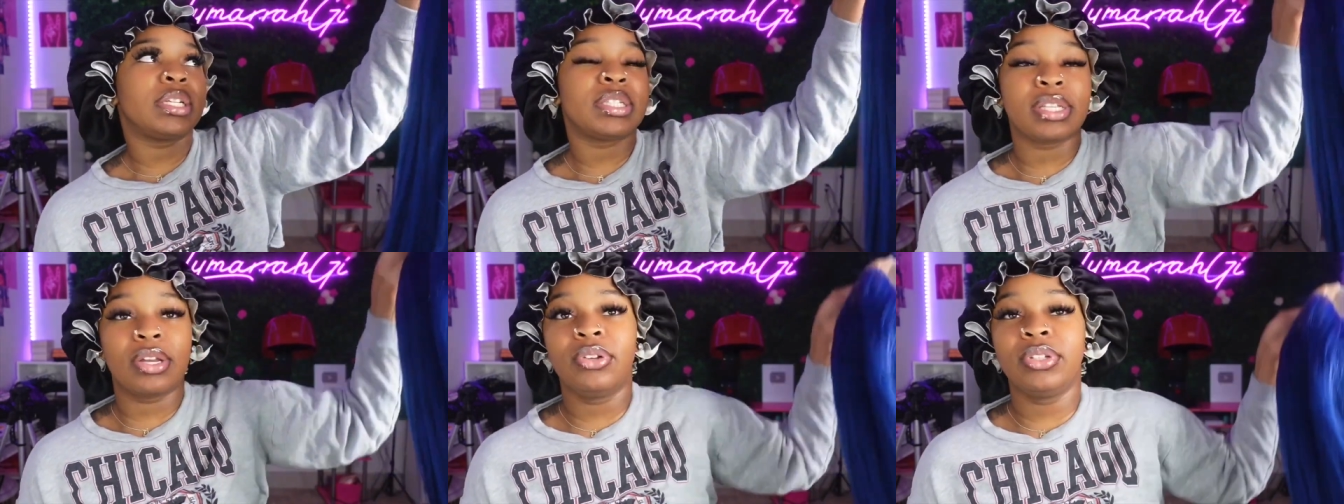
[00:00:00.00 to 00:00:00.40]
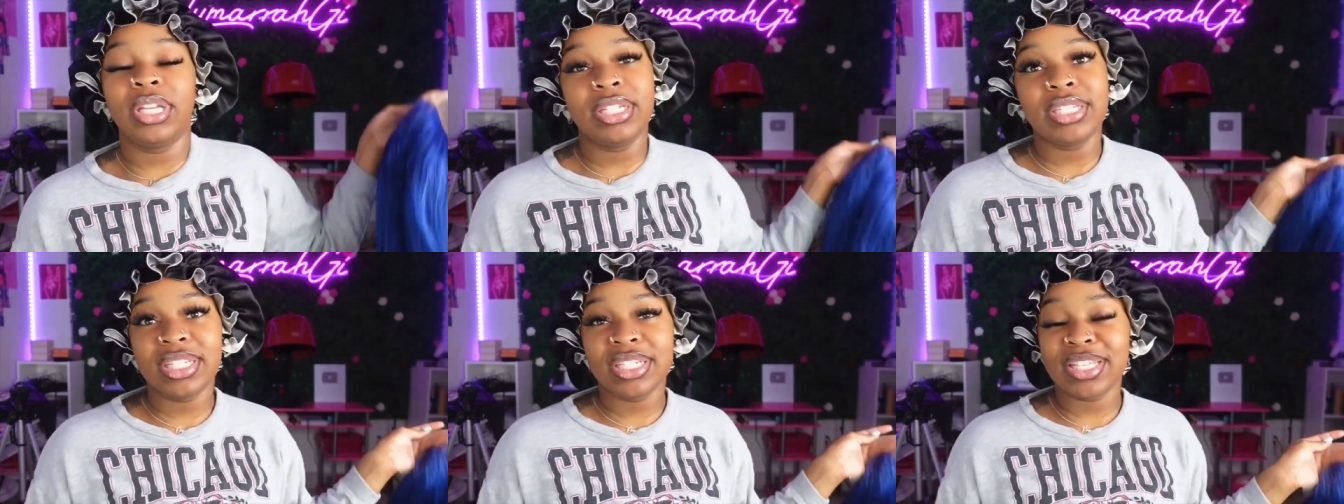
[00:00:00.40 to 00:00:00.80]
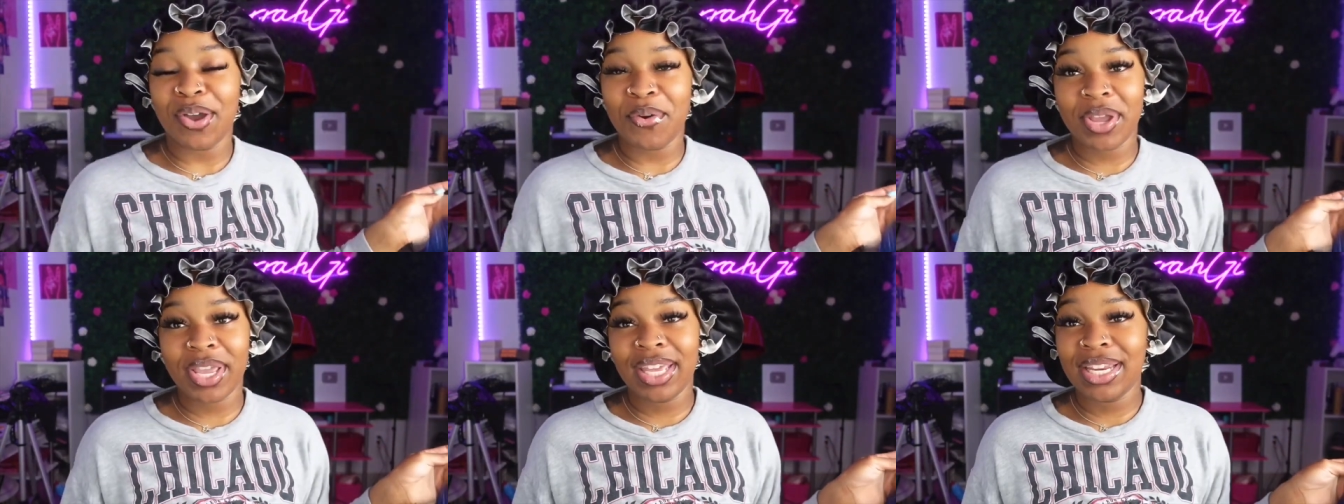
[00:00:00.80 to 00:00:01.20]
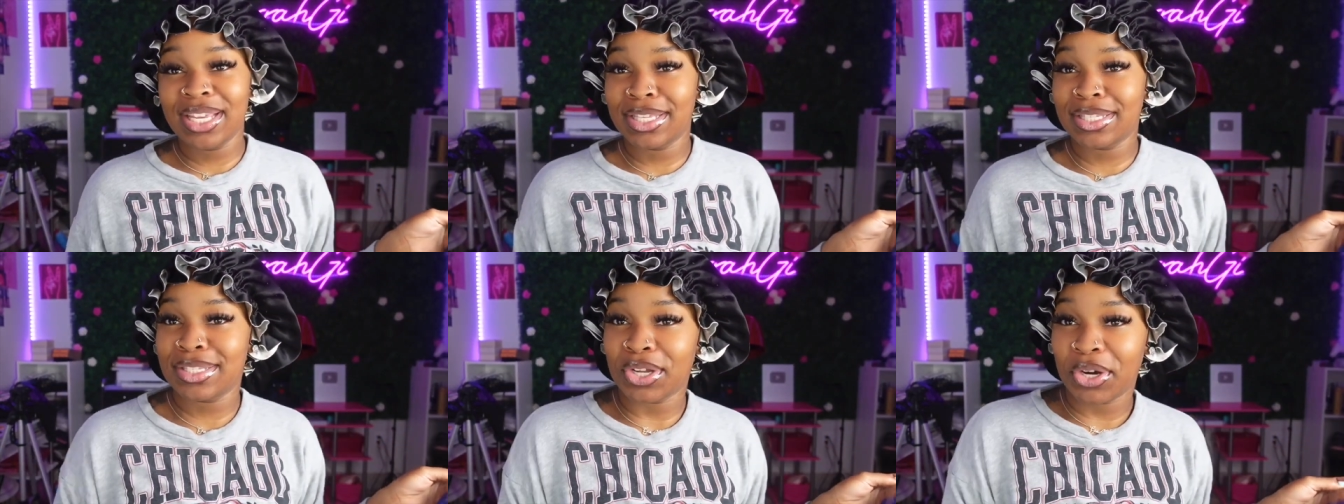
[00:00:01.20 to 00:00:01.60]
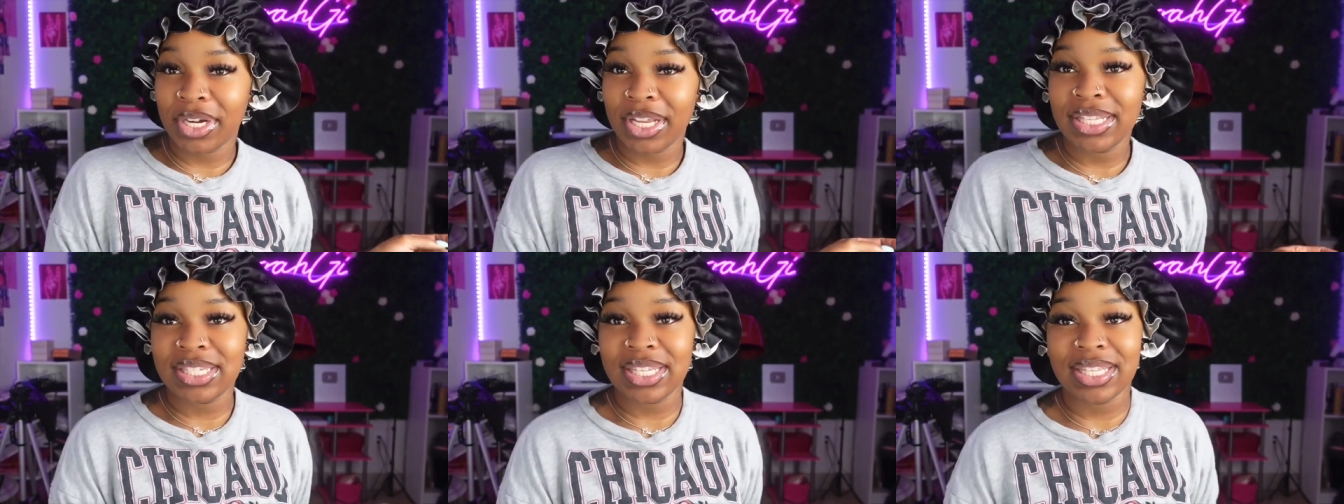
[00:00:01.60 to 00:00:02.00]
so let's just go ahead and get
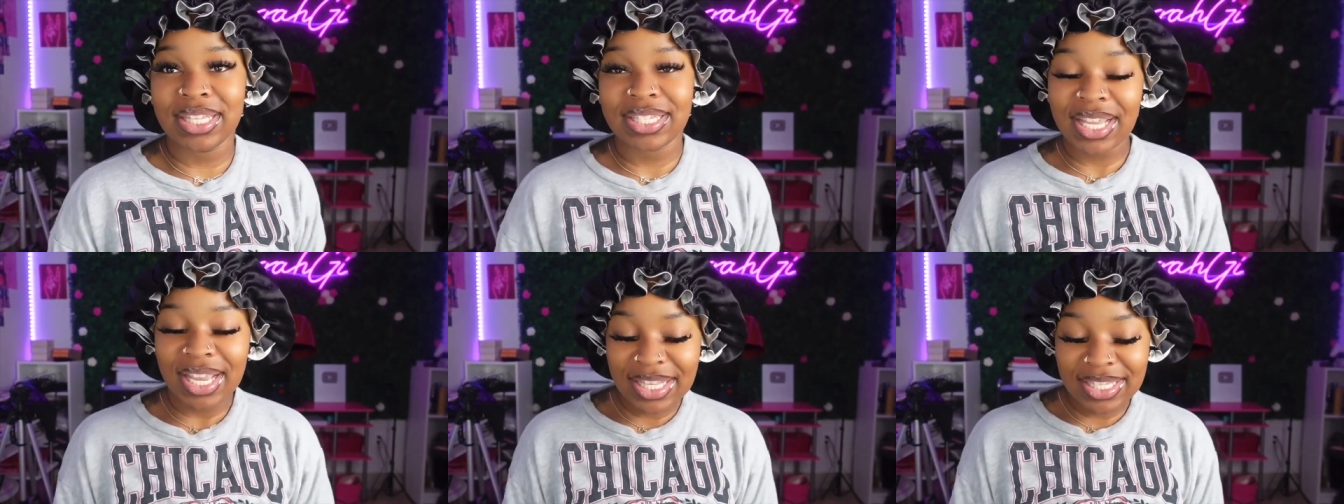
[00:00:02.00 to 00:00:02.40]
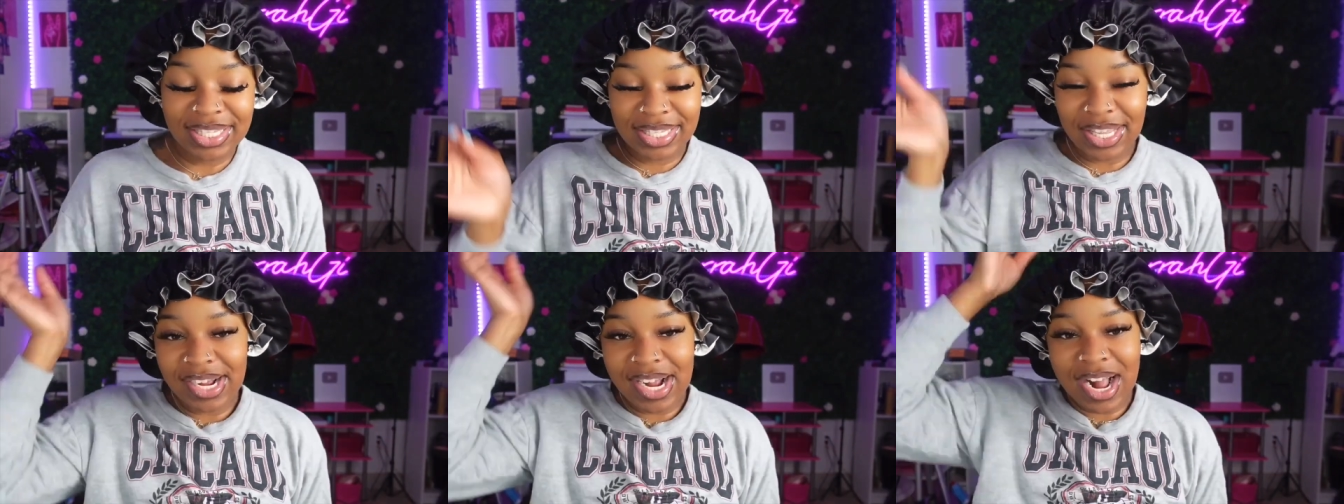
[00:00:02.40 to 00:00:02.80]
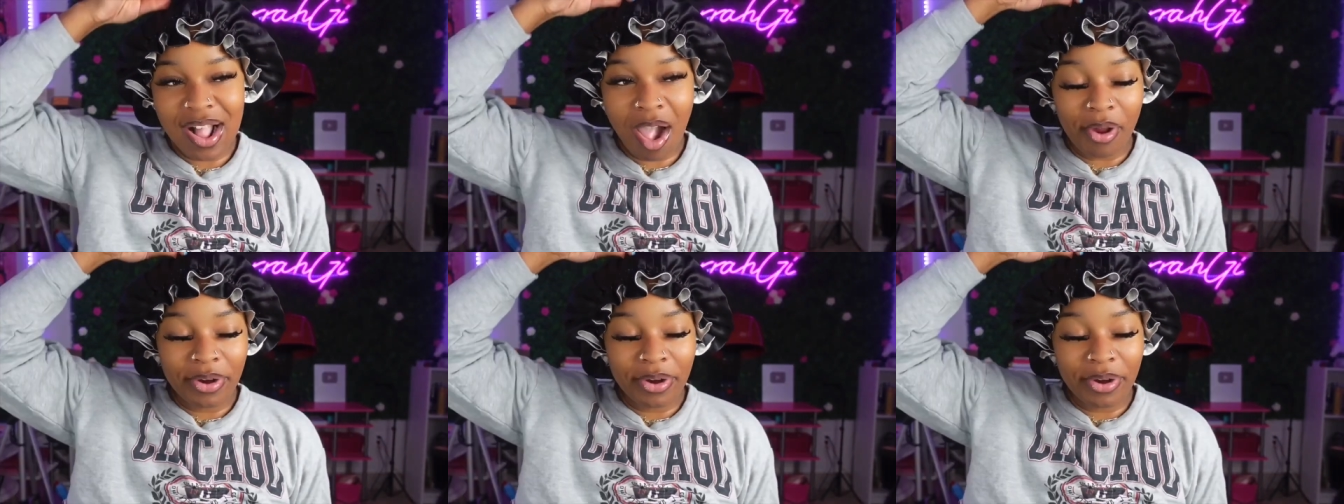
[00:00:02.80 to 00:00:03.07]
started into this install i